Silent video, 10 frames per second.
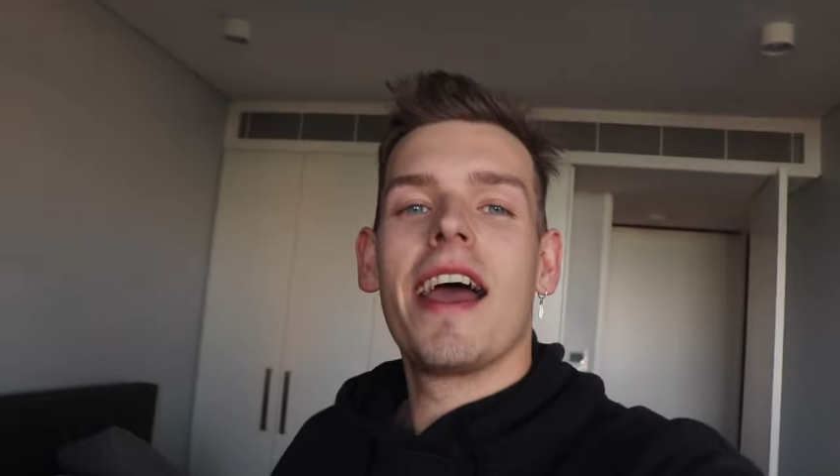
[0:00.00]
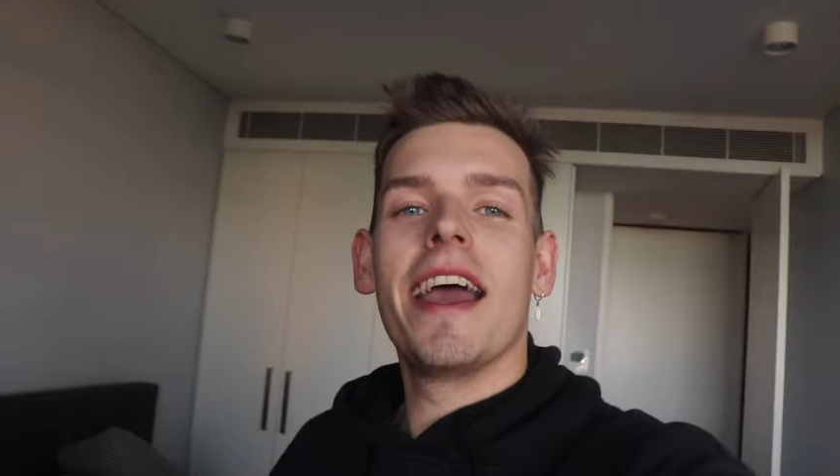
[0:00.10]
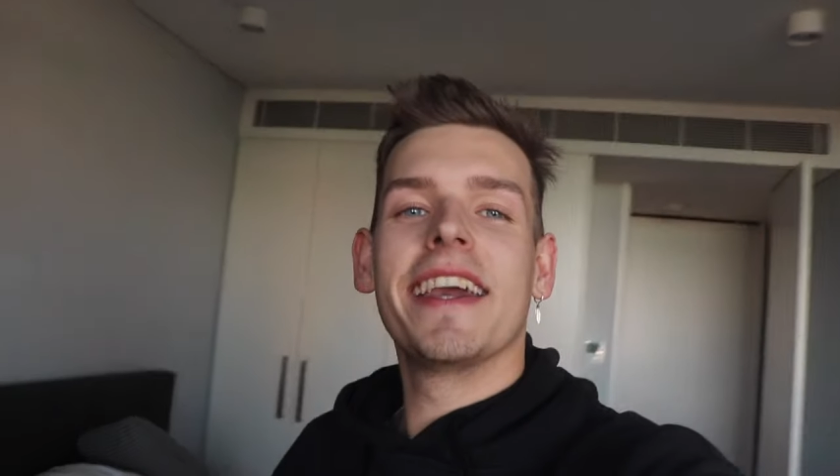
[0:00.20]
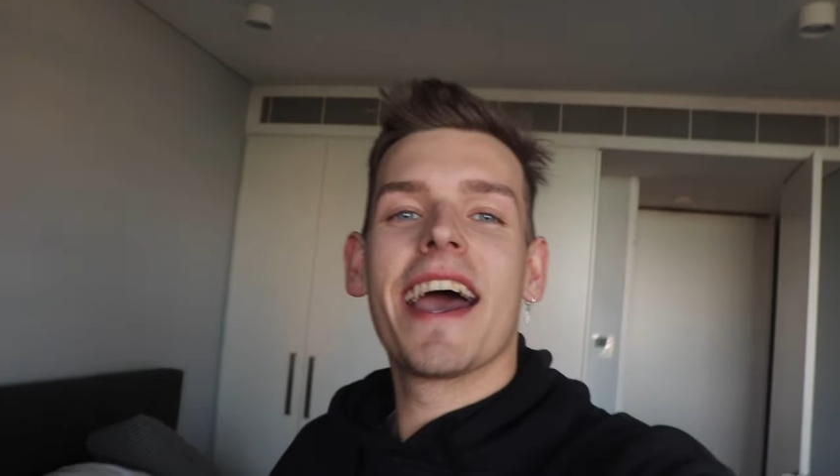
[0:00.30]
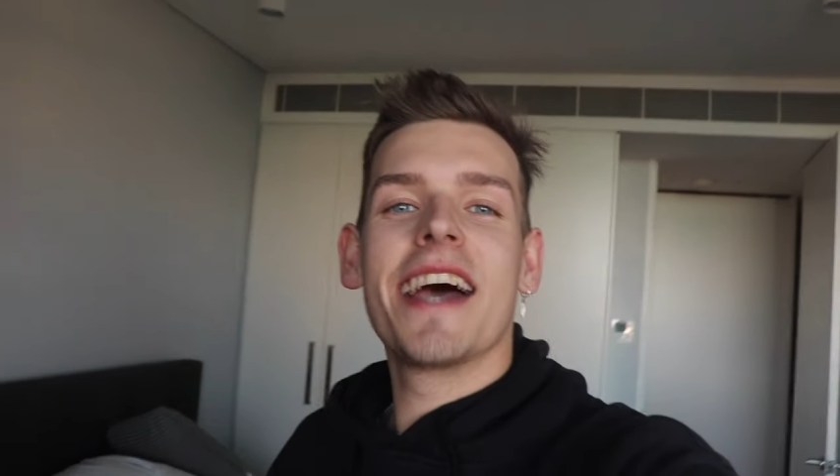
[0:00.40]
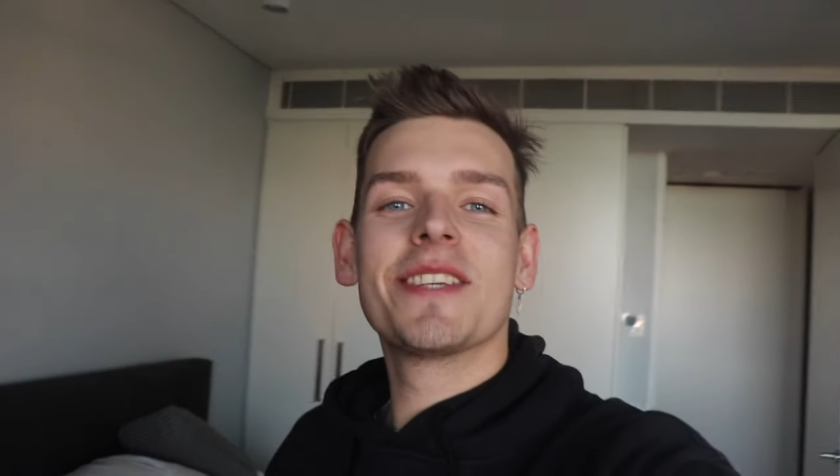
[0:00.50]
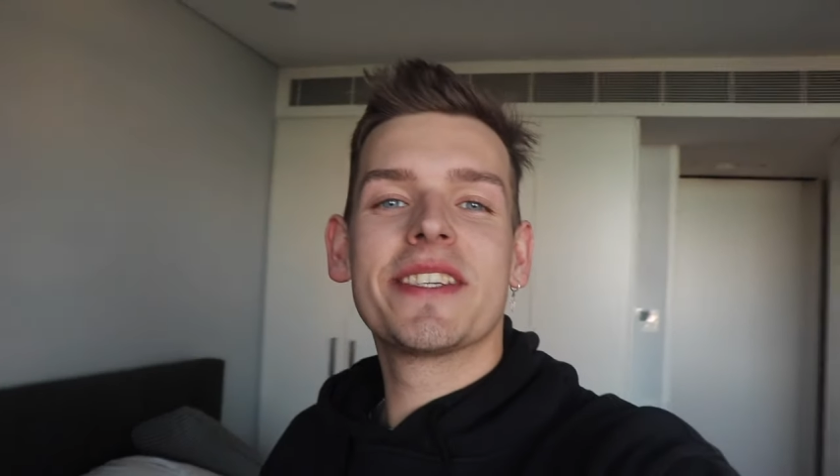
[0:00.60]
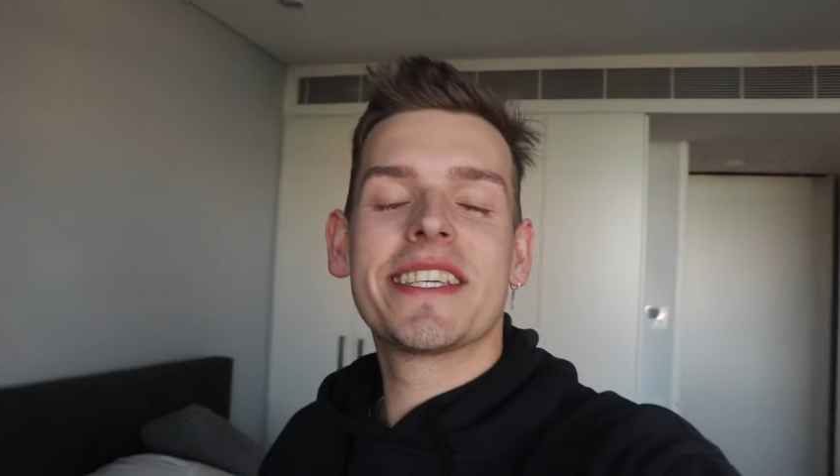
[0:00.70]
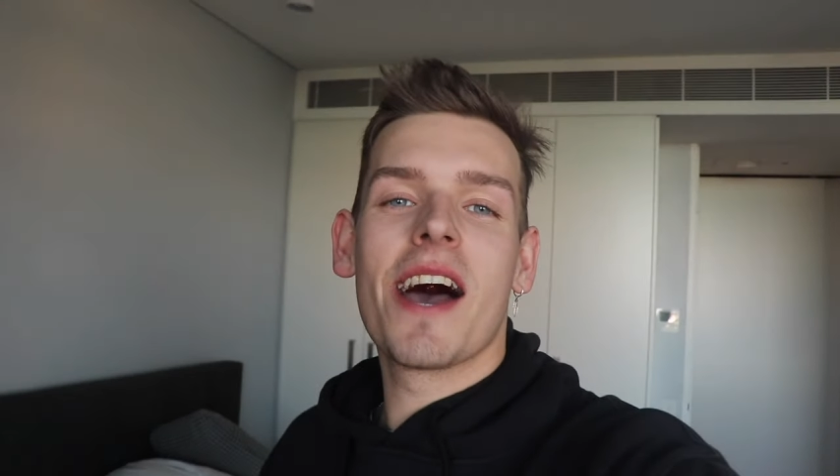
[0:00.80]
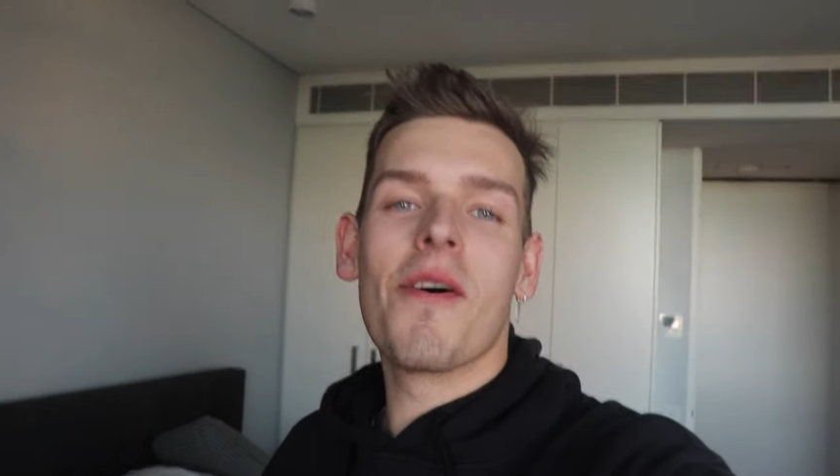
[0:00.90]
Hey guys,
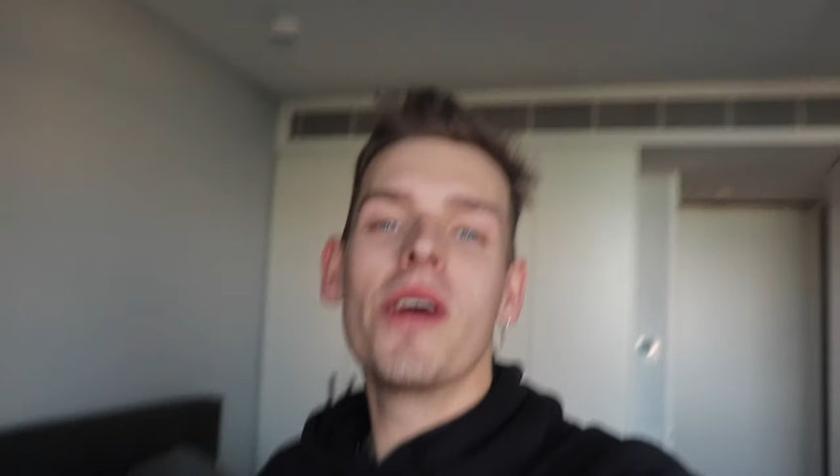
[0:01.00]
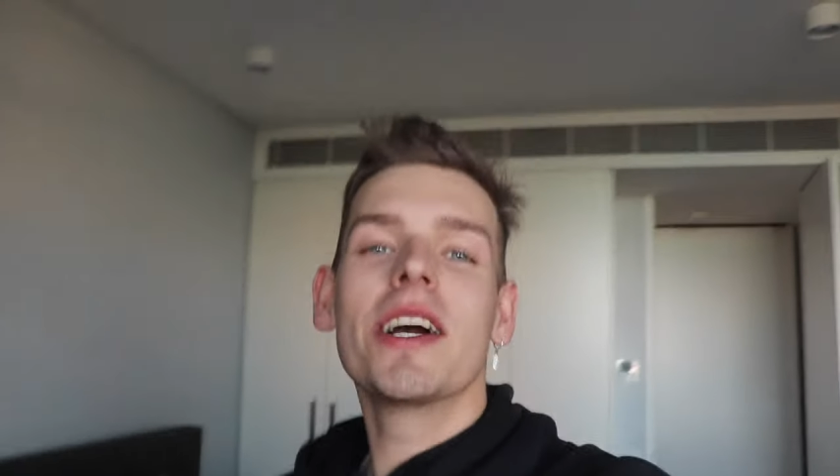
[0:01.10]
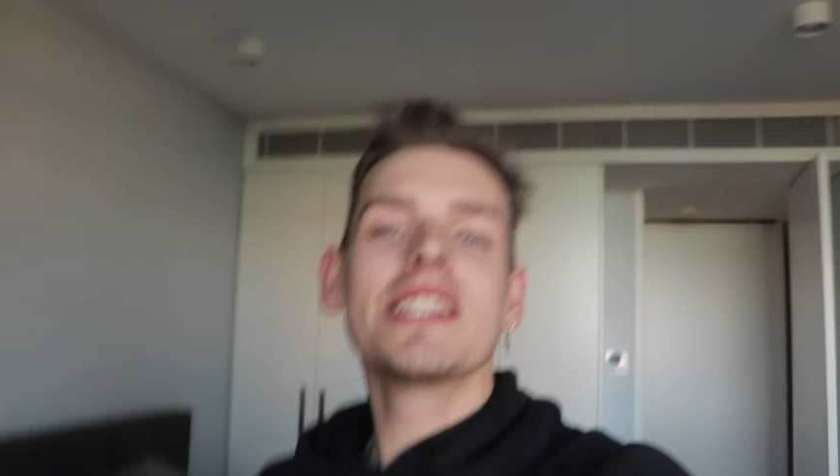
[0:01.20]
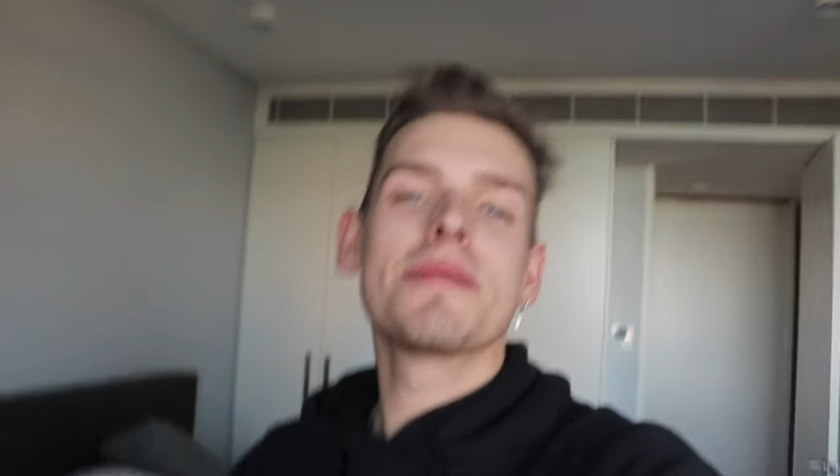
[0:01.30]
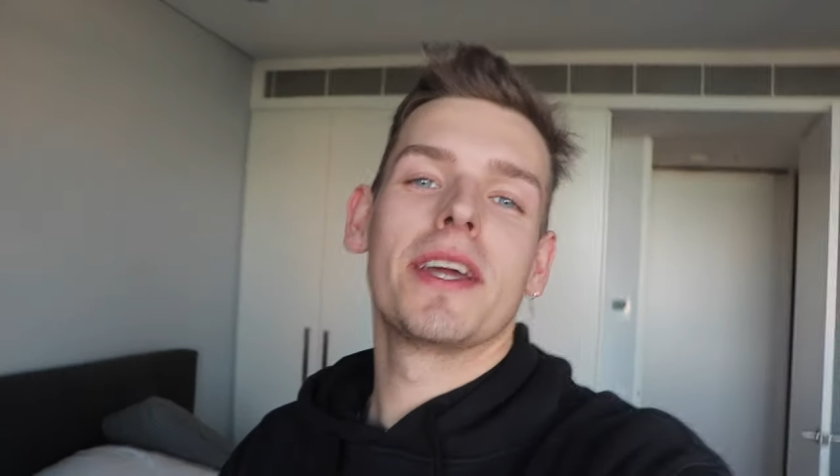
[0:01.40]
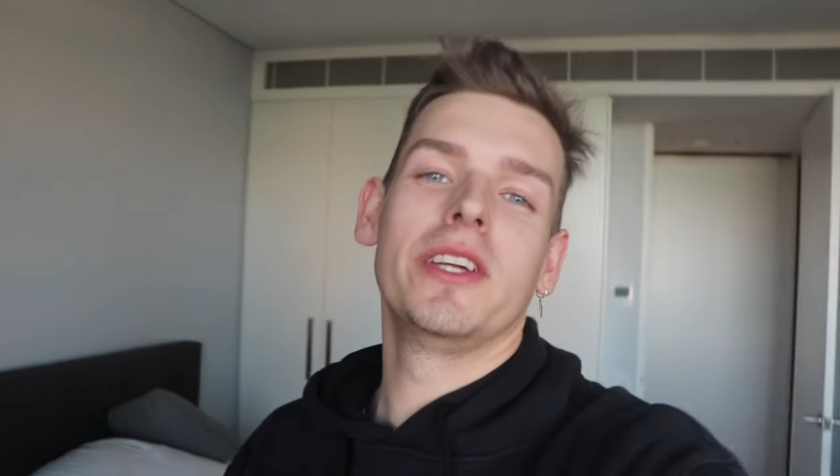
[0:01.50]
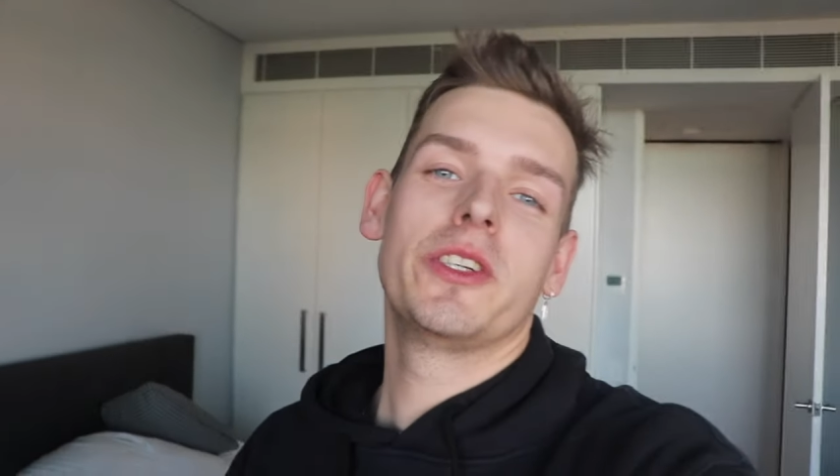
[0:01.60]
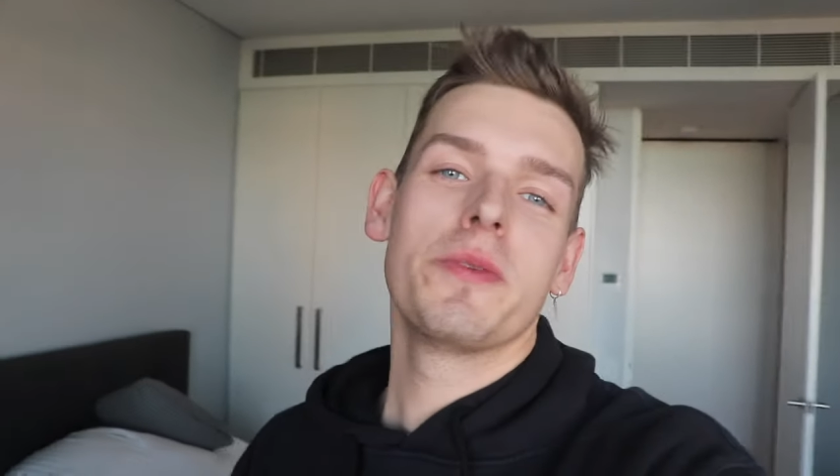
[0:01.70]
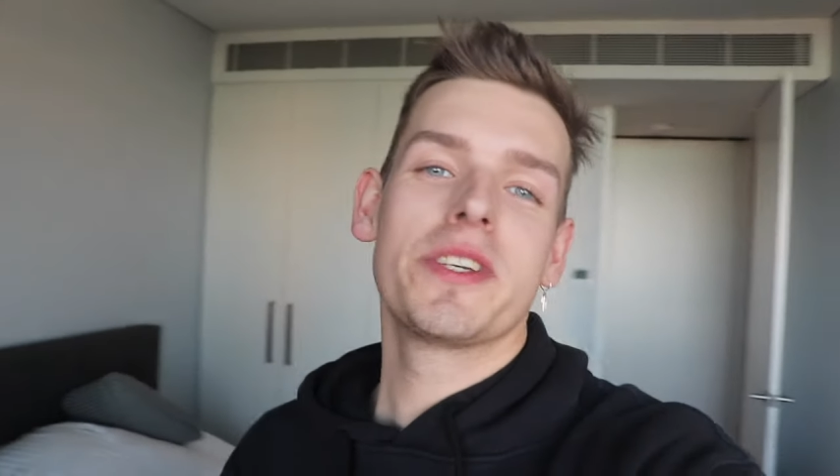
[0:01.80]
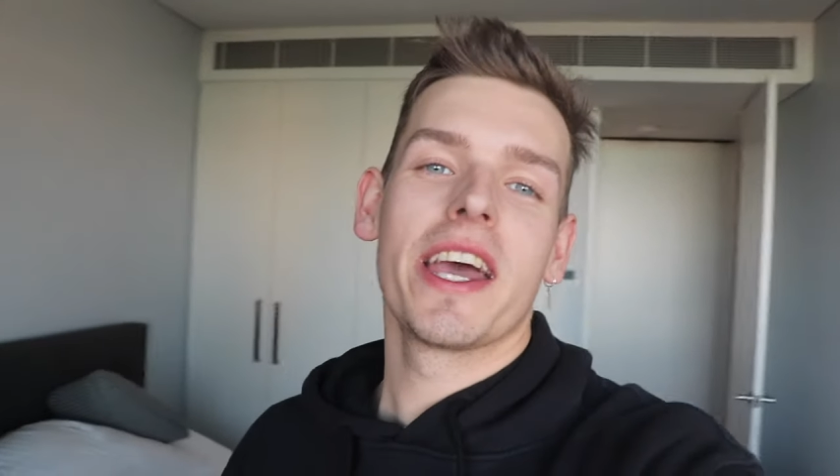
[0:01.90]
what's up? Welcome to my
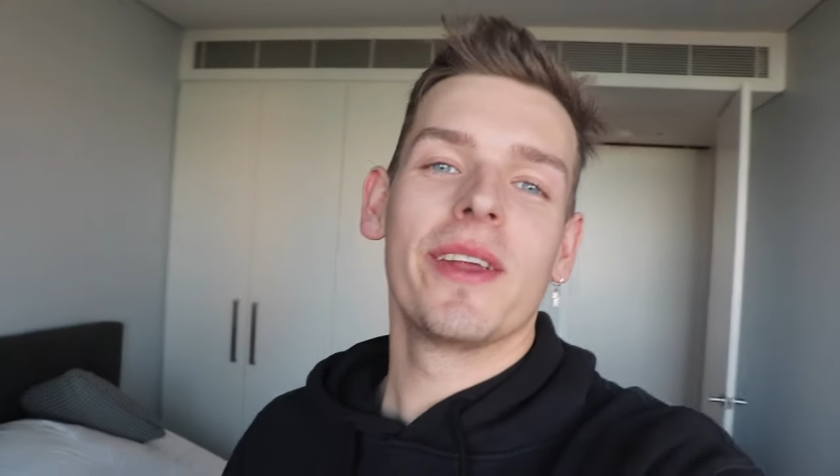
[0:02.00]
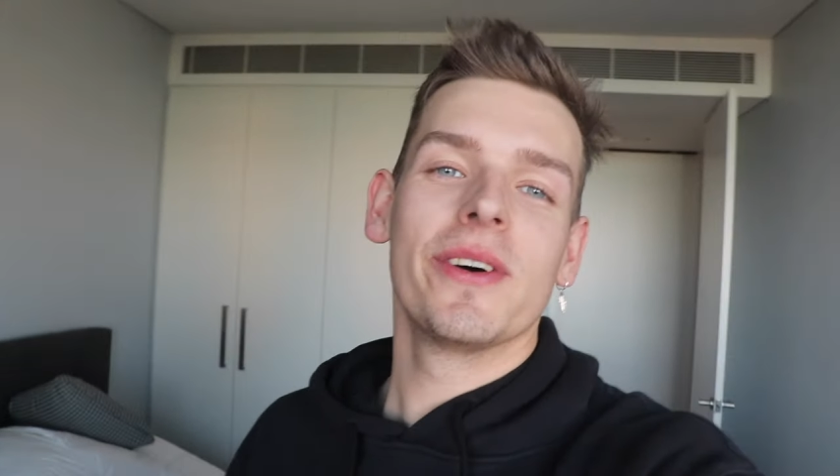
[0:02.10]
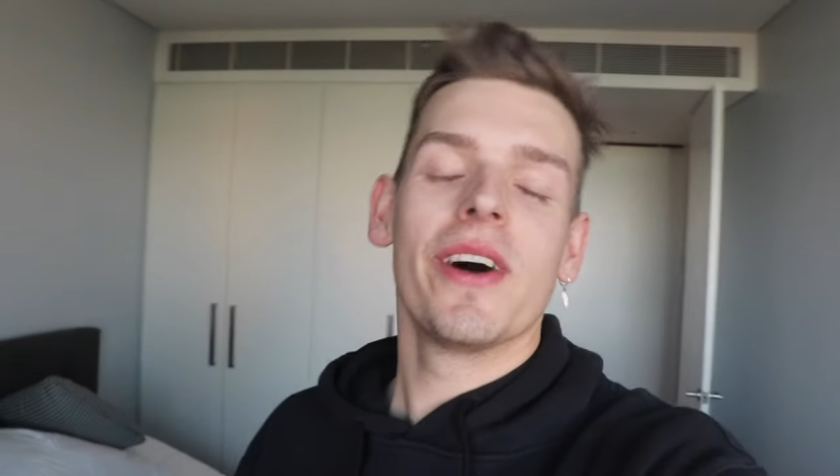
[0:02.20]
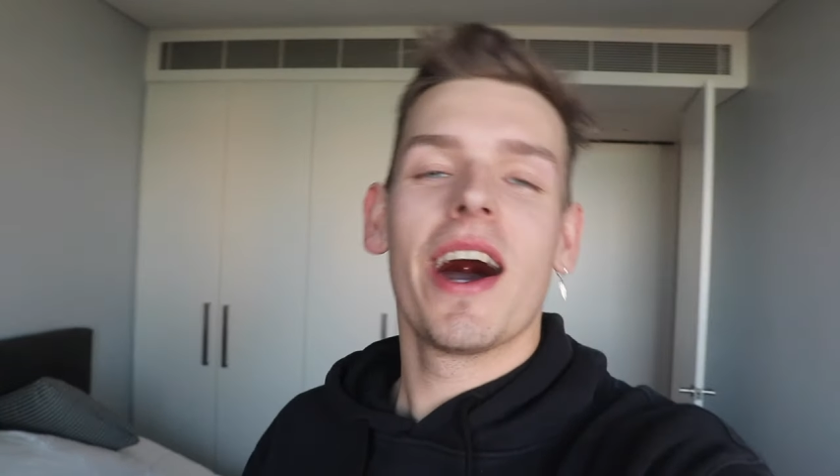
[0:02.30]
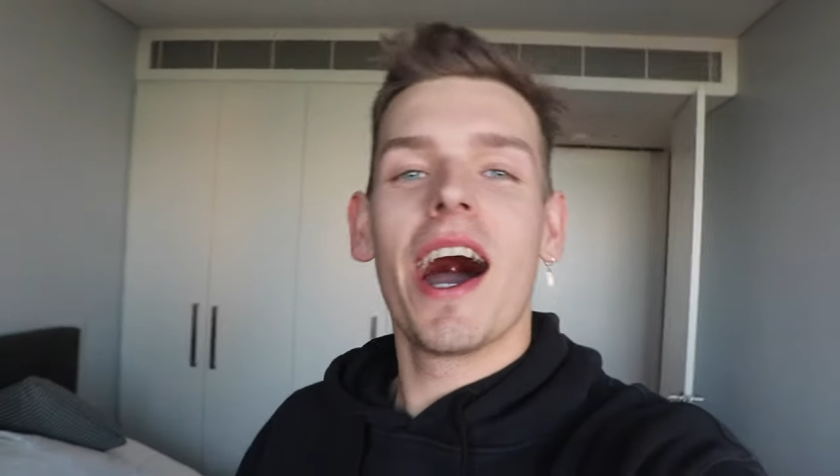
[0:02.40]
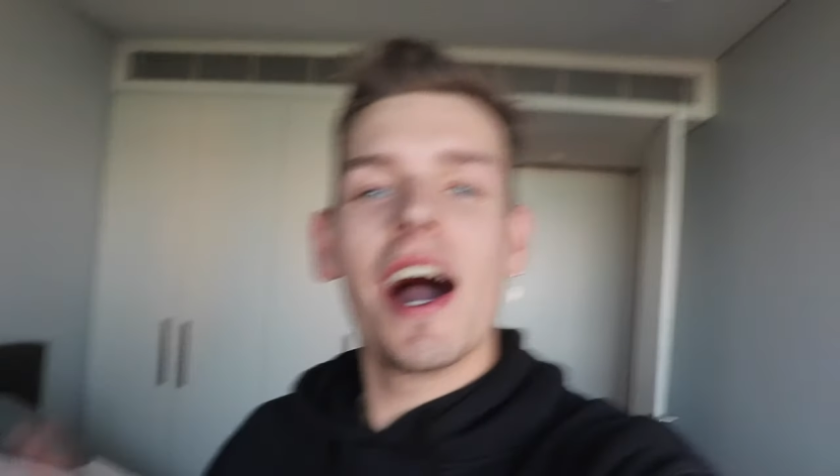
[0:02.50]
YouTube channel.